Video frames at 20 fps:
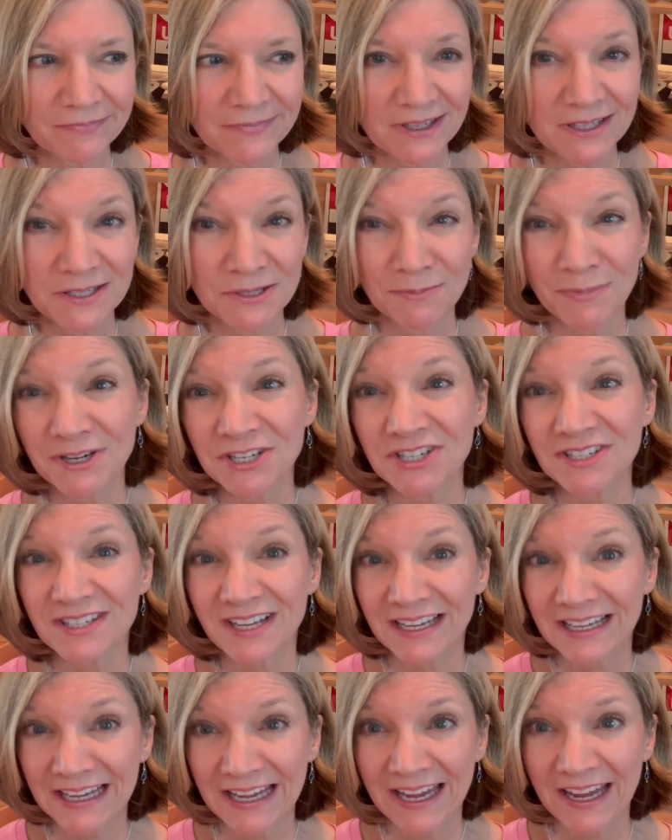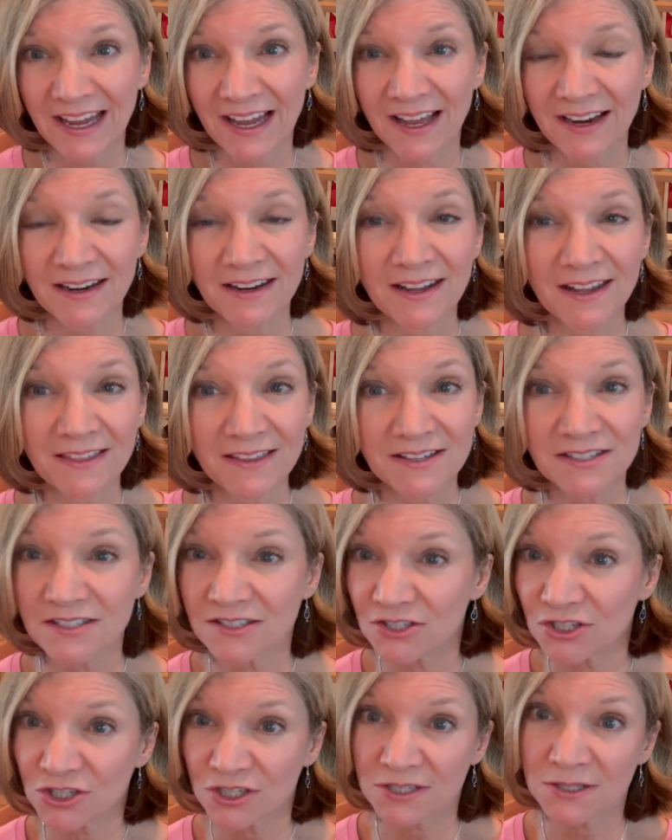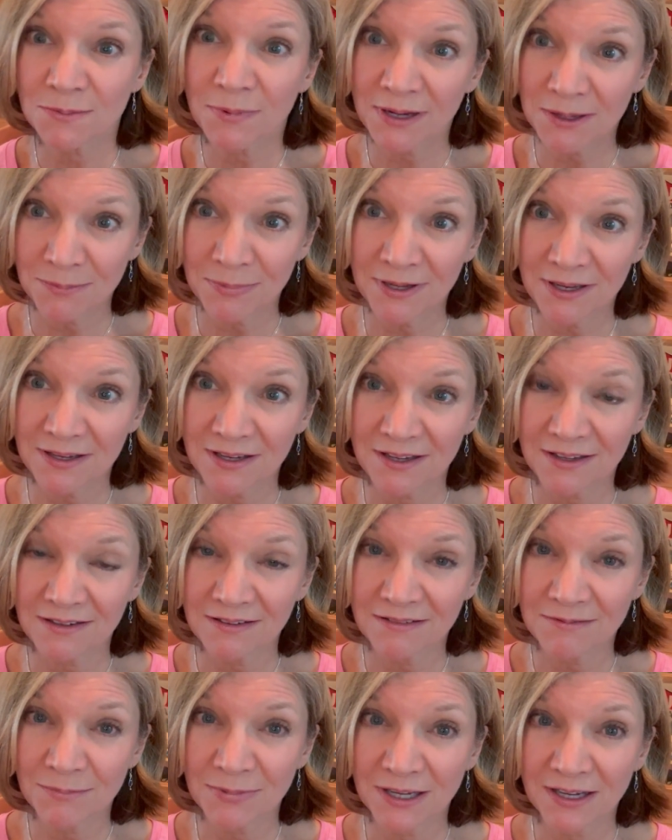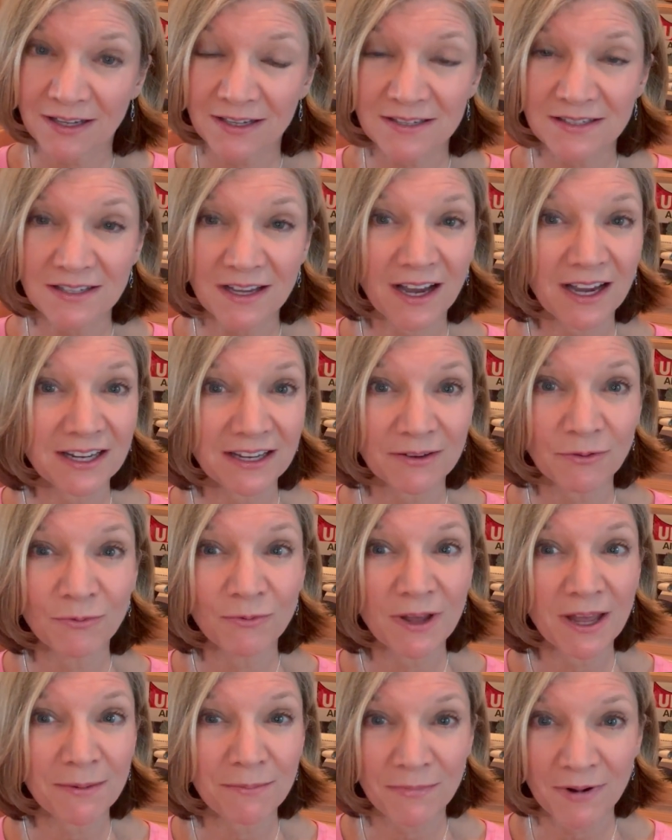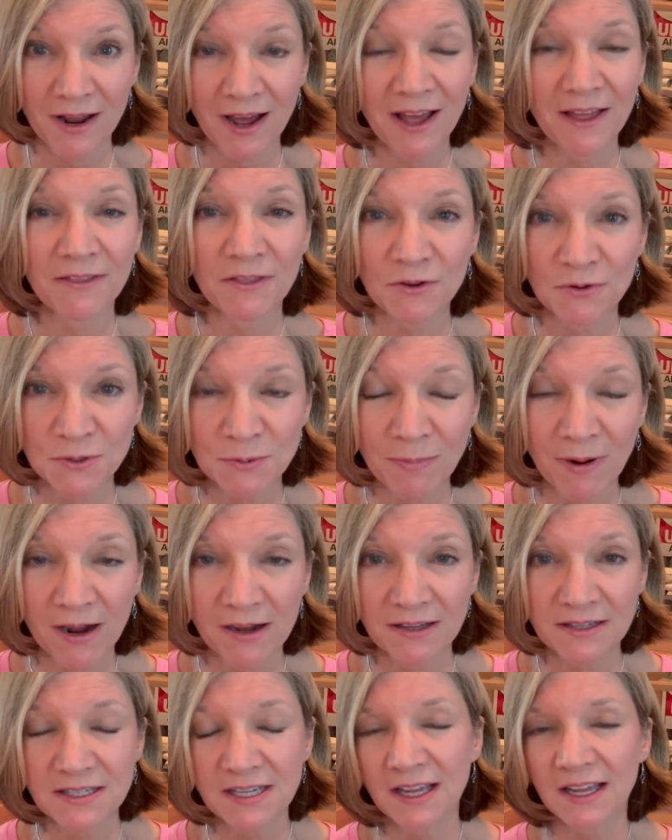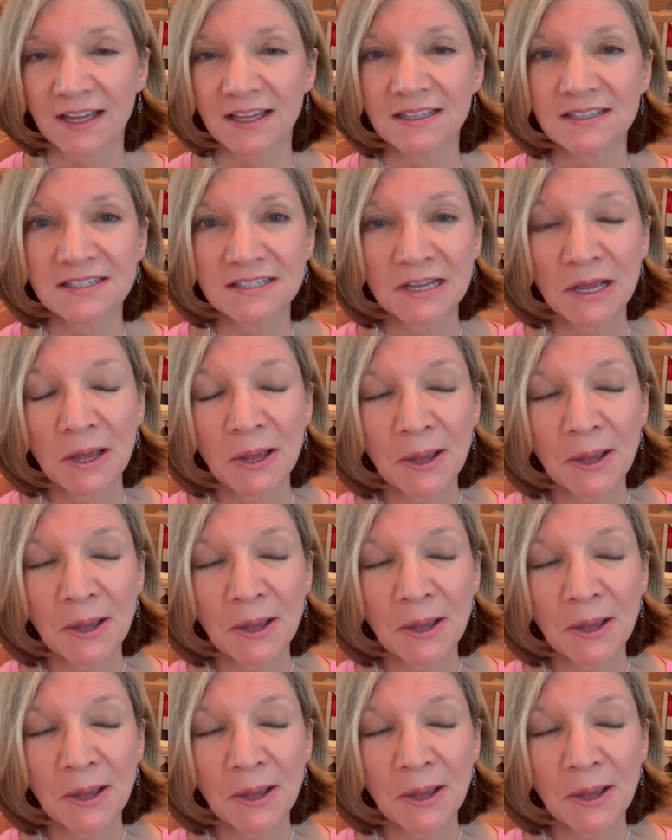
as much as I can, and this is just my opinion because I am not in those pilots' heads,